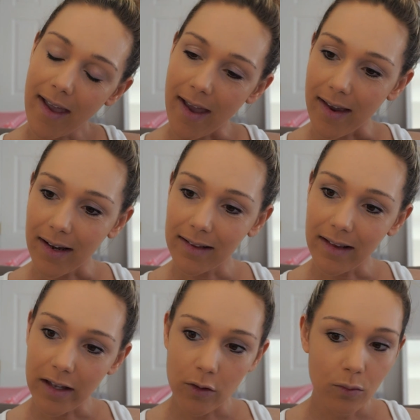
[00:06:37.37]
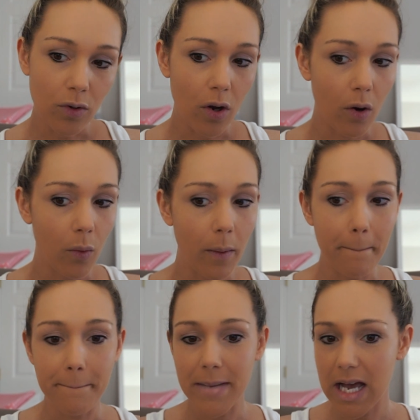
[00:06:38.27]
and let you know
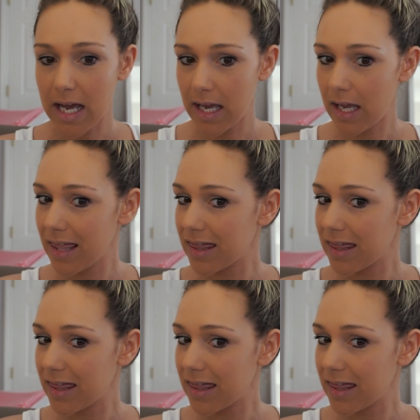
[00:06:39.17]
my